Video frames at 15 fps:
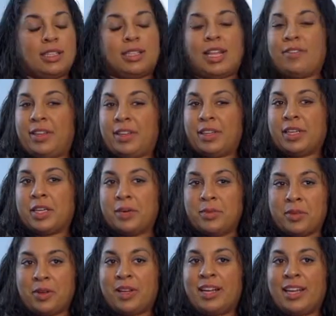Loving the
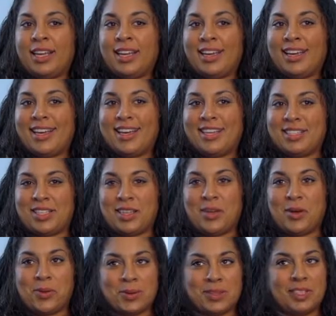community is a
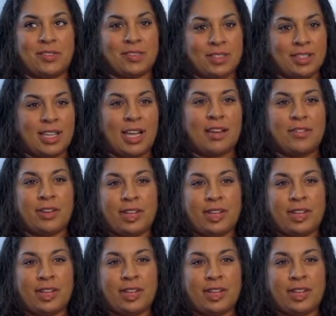whole different love.